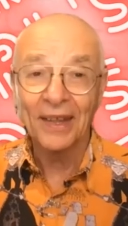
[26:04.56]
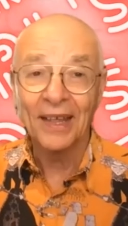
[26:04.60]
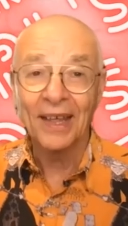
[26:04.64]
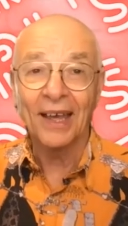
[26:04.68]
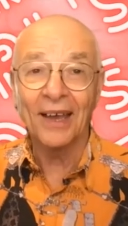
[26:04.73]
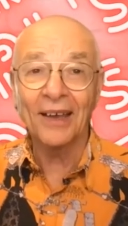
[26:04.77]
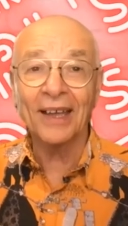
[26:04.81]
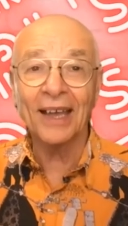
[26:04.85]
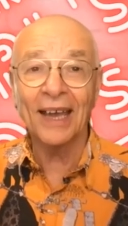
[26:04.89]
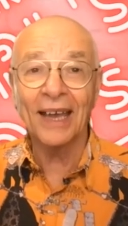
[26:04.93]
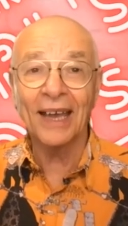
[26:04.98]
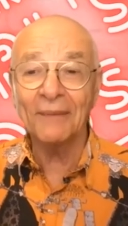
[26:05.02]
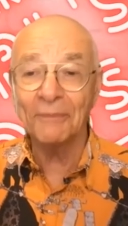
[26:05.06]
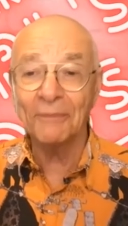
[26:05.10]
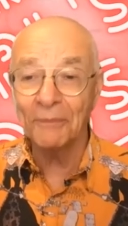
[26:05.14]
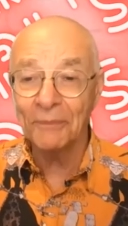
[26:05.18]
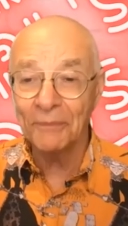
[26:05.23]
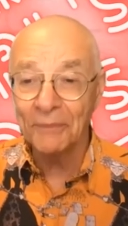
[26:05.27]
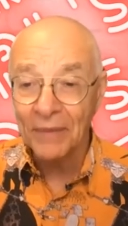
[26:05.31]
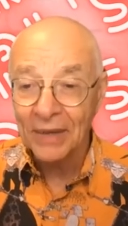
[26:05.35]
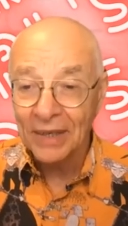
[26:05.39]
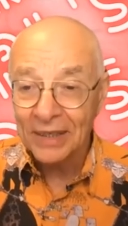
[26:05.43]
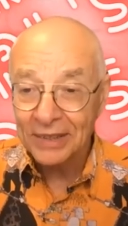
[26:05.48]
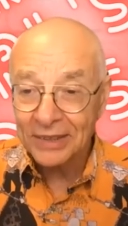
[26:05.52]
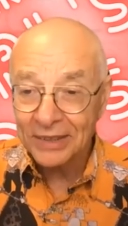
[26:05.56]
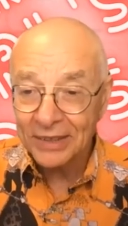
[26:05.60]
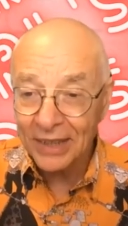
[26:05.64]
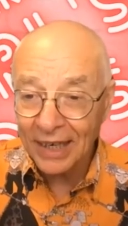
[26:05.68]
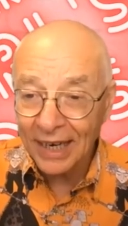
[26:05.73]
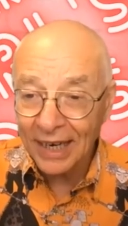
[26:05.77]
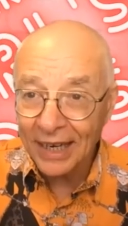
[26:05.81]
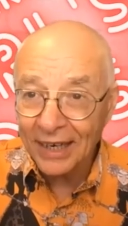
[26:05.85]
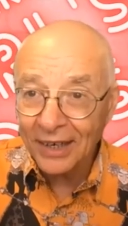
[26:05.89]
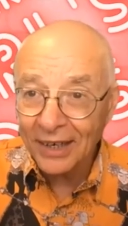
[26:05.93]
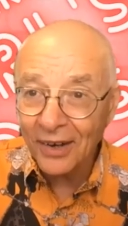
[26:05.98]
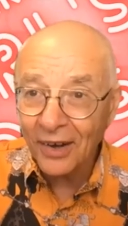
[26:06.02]
Okay. See you
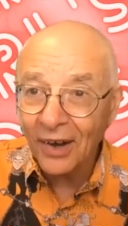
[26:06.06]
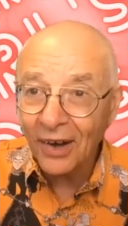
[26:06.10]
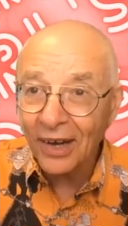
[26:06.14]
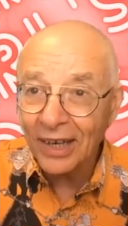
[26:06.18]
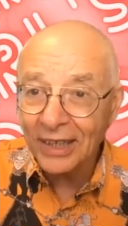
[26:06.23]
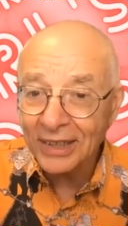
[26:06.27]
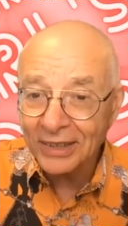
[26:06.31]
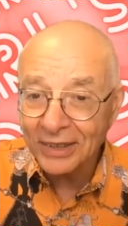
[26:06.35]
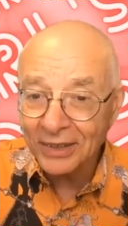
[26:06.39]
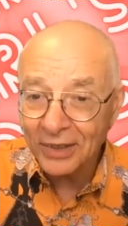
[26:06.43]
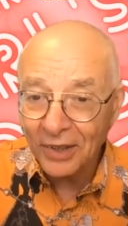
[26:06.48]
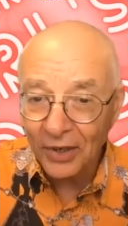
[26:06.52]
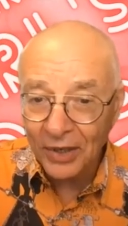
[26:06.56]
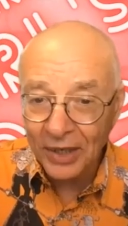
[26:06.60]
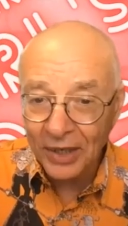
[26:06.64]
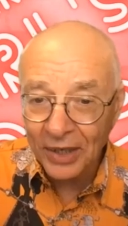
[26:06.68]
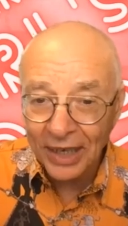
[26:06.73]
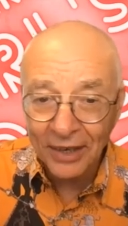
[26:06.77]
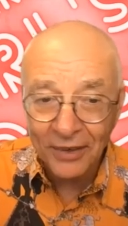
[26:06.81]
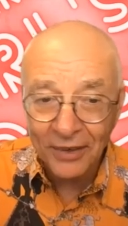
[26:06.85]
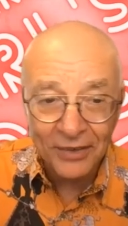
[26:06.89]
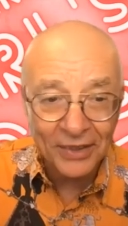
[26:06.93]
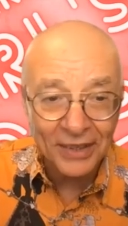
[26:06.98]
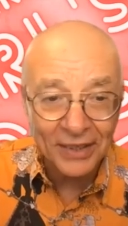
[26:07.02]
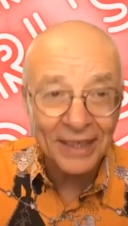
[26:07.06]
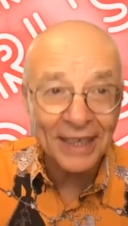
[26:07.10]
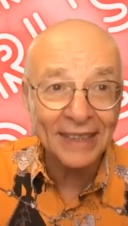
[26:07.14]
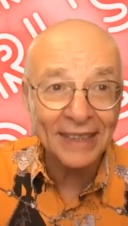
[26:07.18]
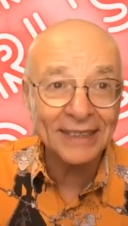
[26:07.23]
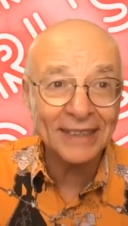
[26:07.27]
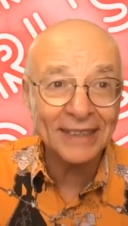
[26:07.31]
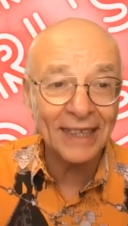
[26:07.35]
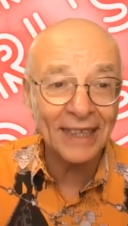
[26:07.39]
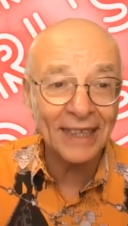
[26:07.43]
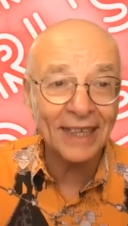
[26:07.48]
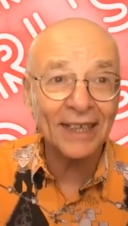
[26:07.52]
later, guys. Got to get on to the
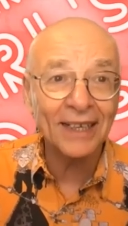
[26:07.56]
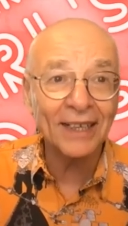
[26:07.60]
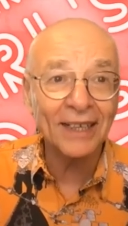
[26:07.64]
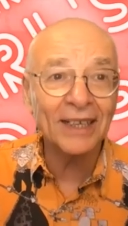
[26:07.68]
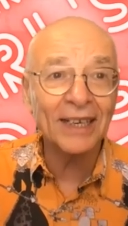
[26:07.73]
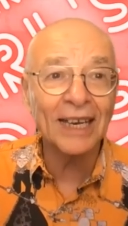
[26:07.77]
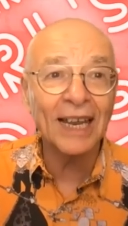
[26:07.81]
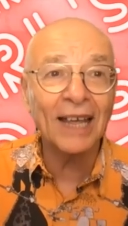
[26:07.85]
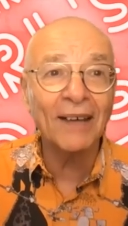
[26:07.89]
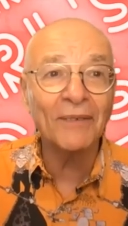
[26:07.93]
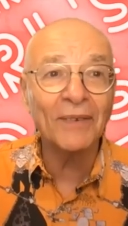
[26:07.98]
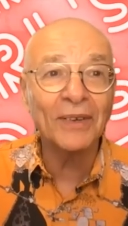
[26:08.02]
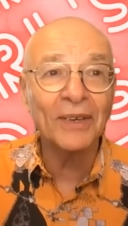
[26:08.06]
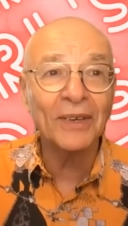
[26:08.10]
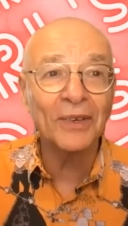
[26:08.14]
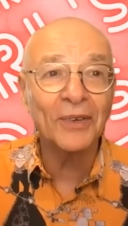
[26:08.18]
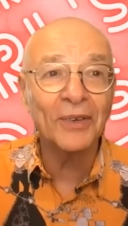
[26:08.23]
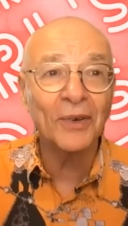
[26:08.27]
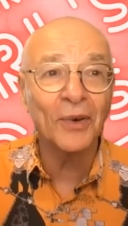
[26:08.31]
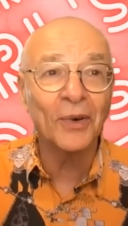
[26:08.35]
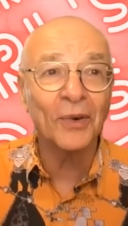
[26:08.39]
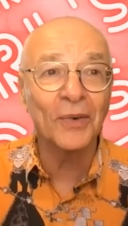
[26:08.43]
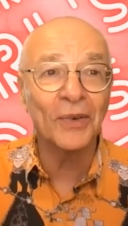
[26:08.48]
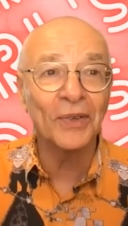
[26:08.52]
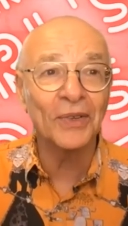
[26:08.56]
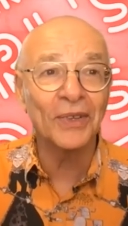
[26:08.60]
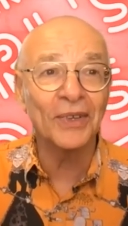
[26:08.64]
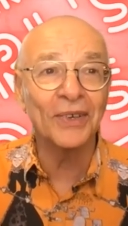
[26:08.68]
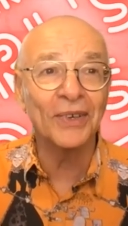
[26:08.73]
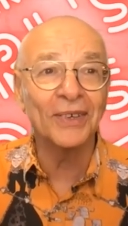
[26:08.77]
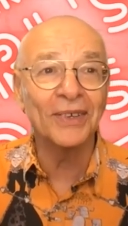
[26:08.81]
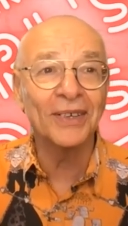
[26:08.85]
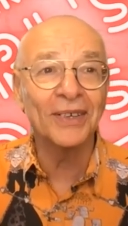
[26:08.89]
next thing. Lovely to talk with you.